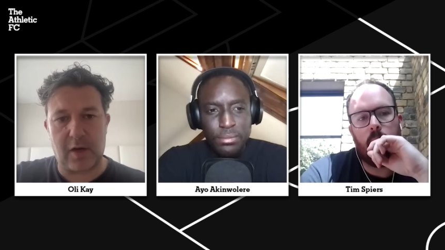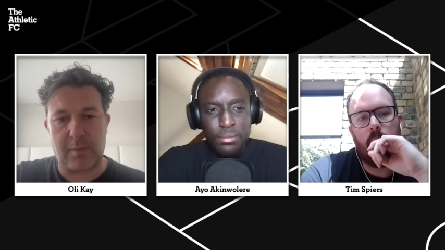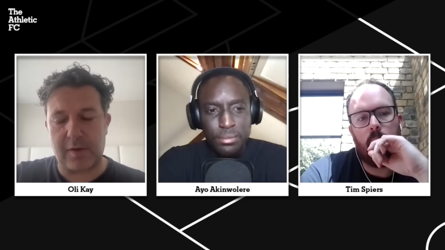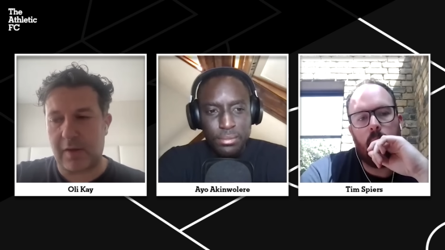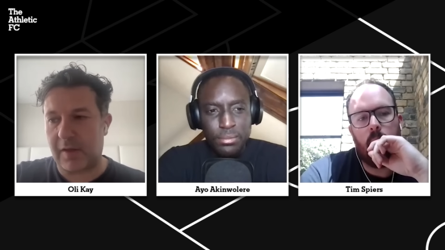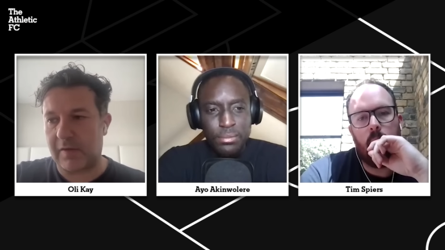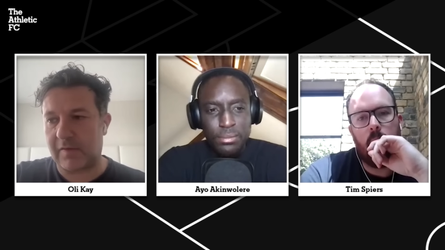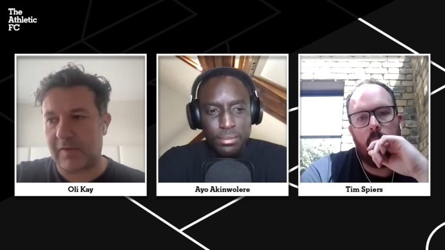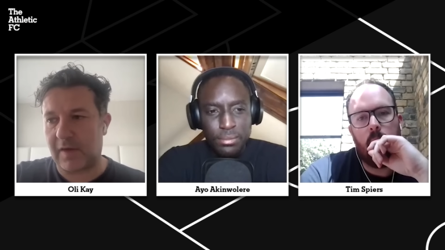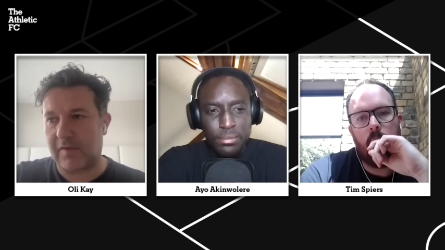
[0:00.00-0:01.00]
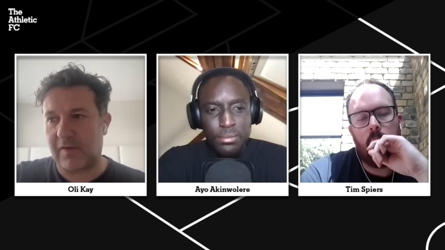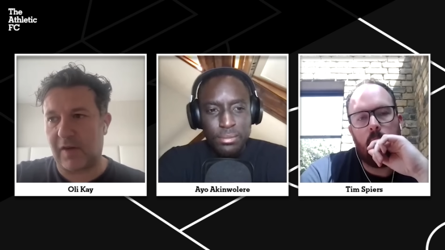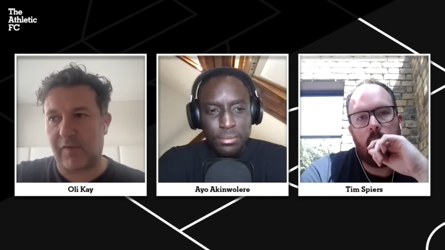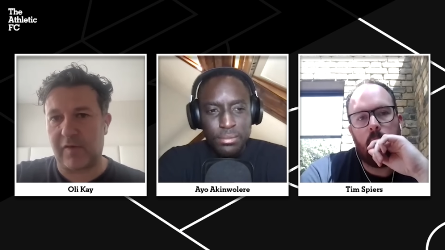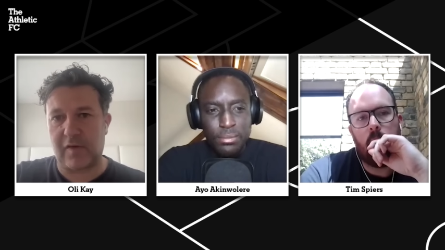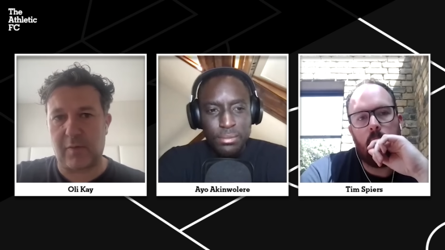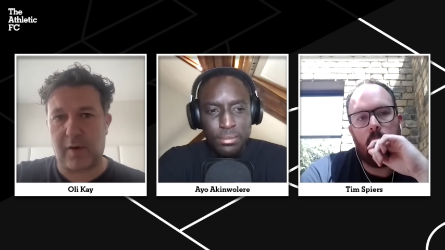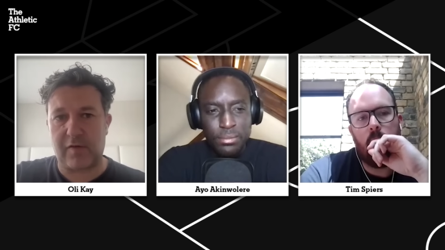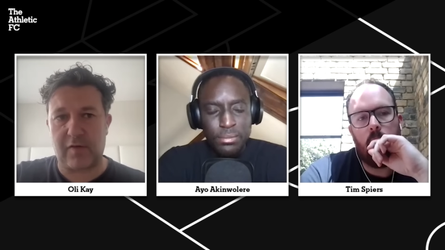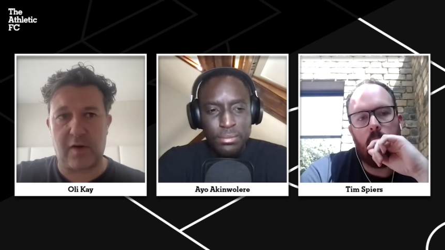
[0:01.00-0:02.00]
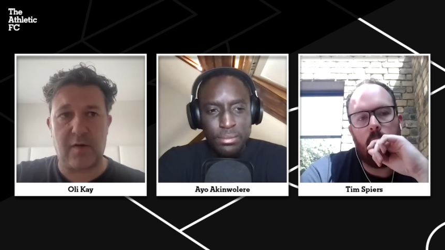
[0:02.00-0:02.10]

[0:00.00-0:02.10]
Speaker 1: It's a different situation, and